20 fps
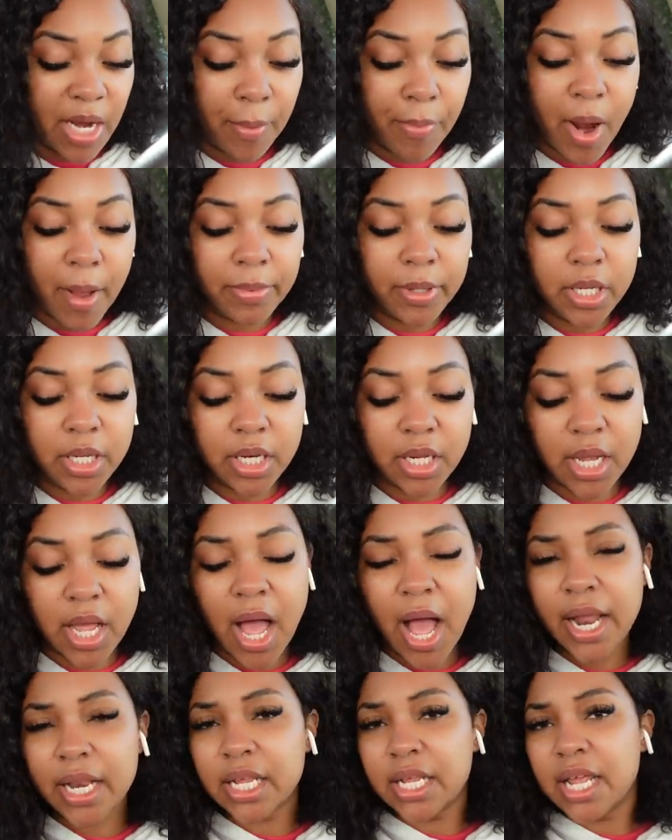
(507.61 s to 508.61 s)
I probably could have
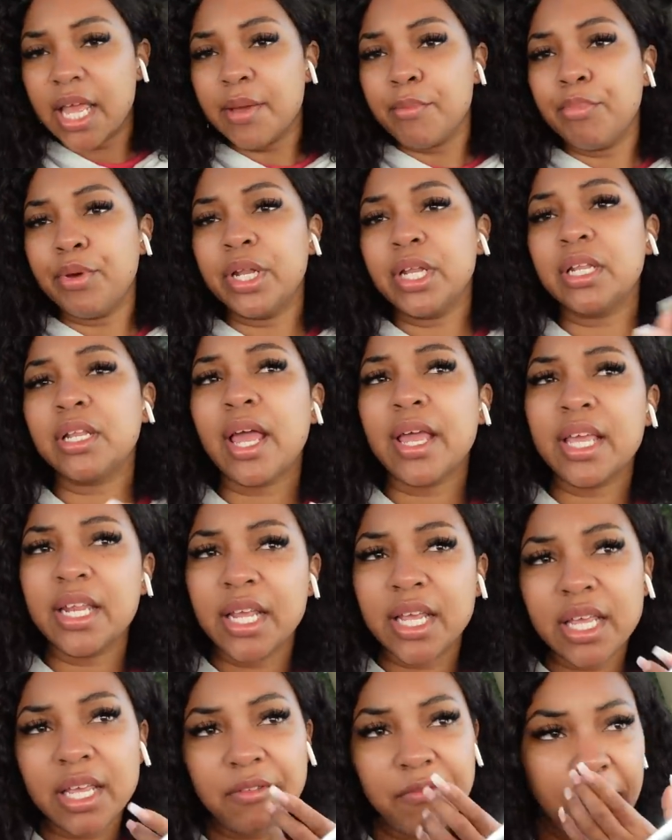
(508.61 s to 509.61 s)
got it and put it like in
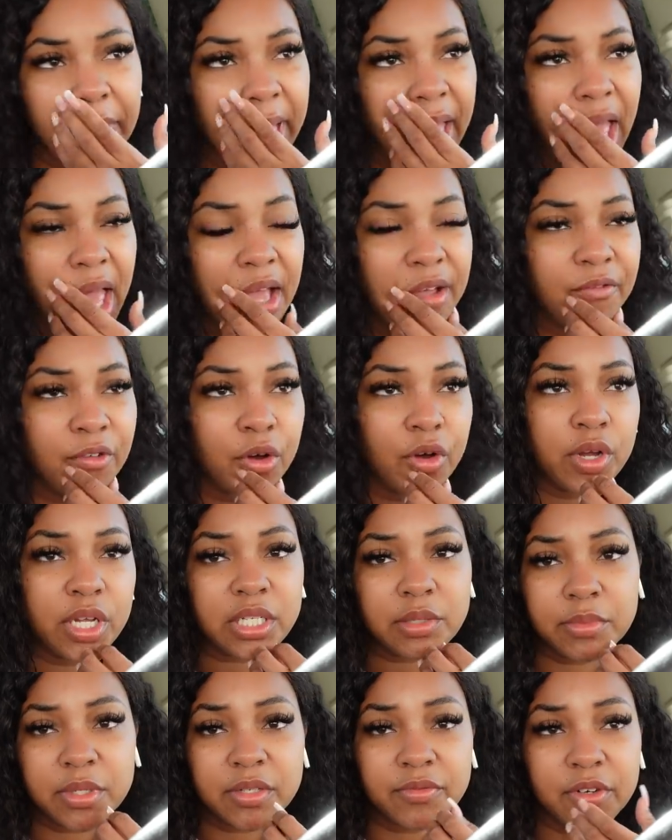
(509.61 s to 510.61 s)
a gift bag for
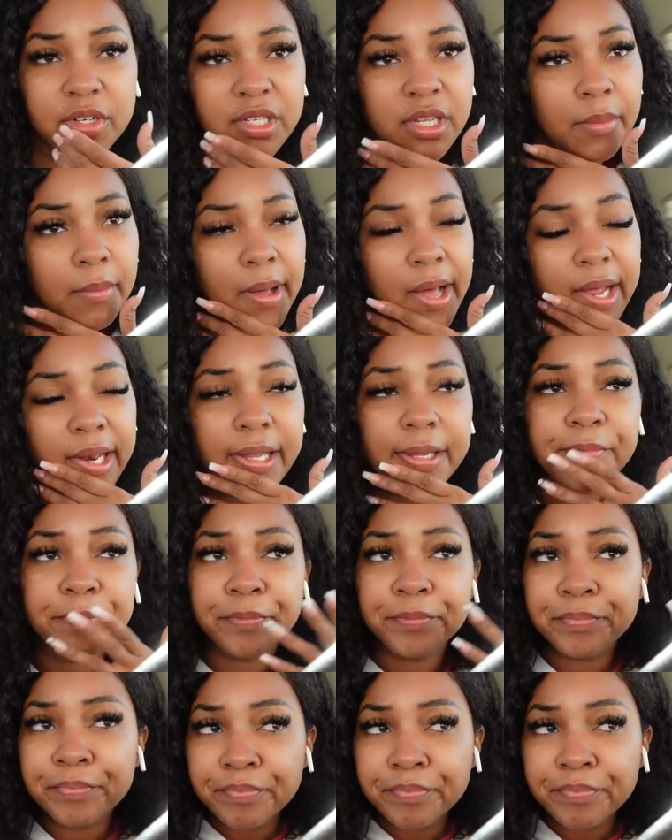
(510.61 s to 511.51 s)
Christmas for somebody.